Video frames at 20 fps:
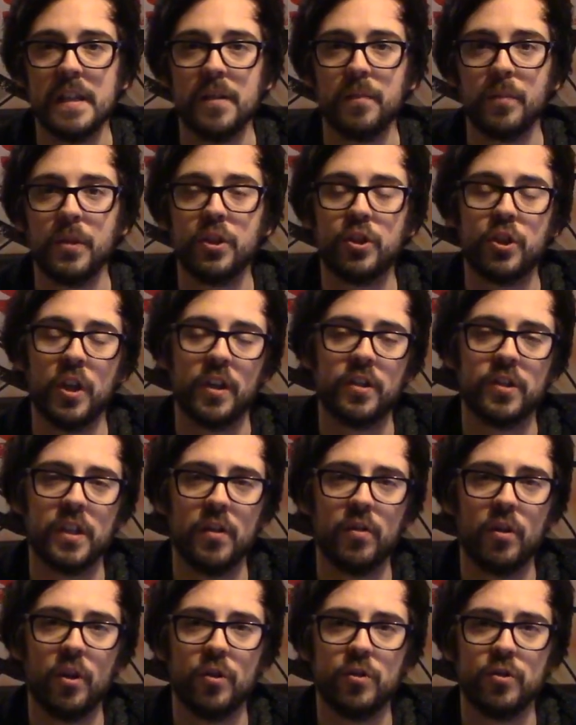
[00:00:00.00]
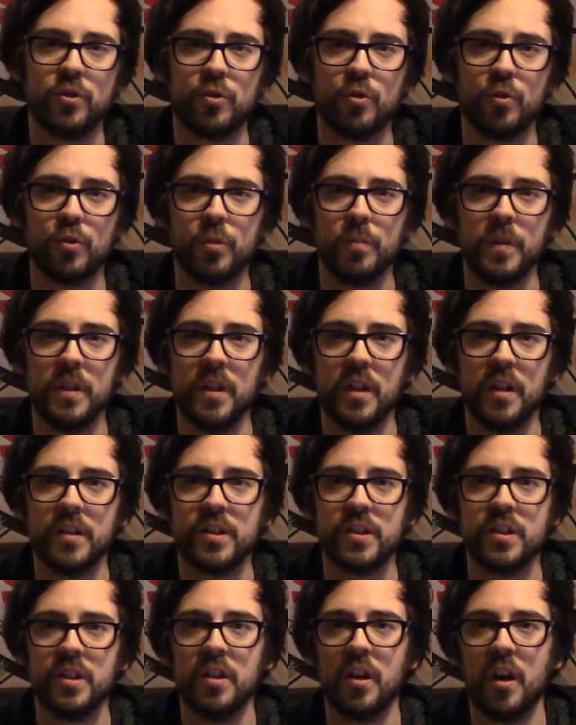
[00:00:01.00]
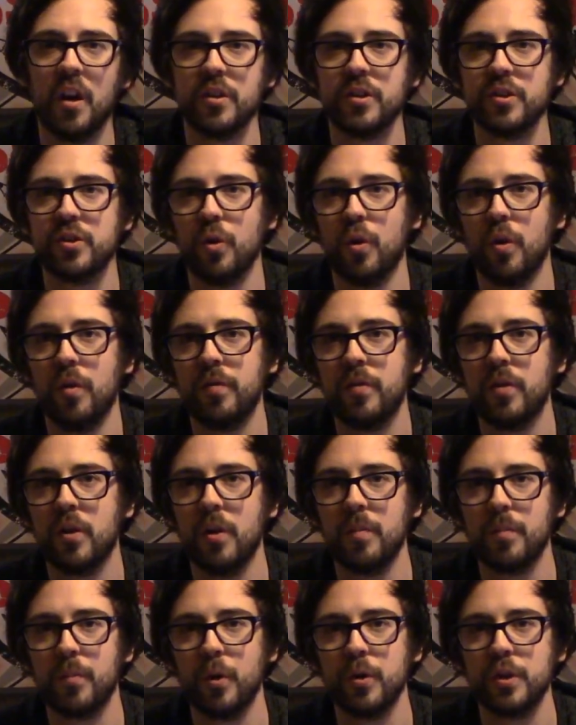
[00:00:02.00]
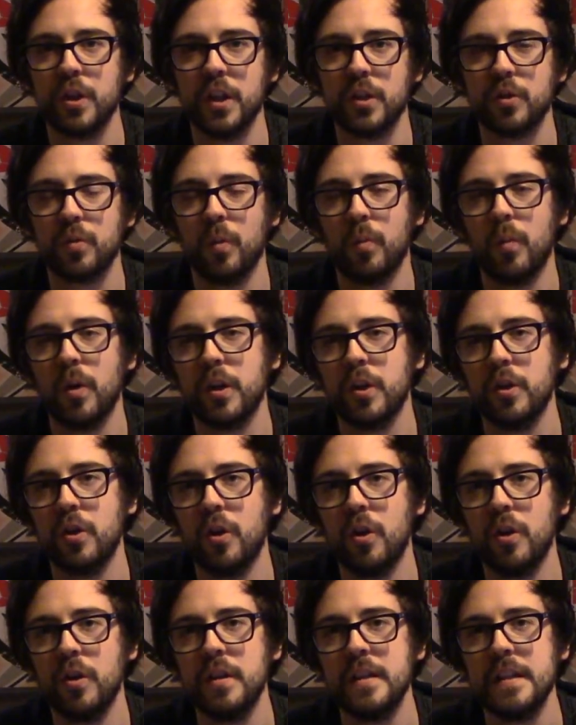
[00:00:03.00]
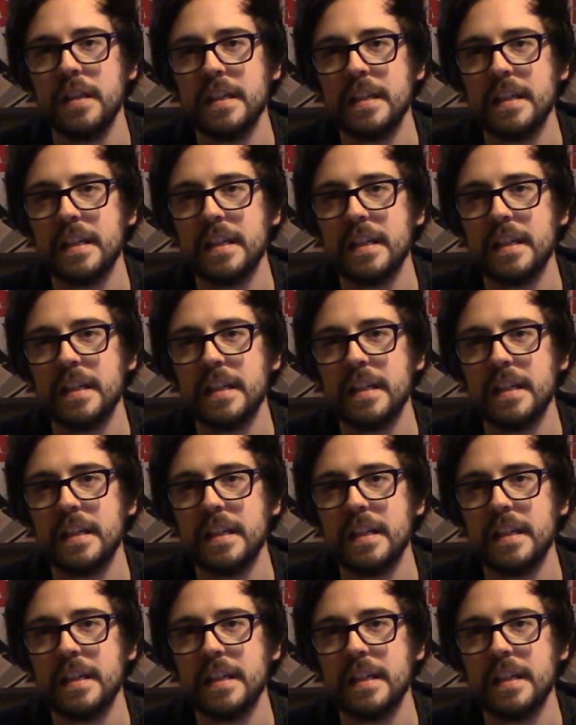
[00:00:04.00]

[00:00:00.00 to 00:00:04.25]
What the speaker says: Please check us out on social media to see our sort of current projects we're working on,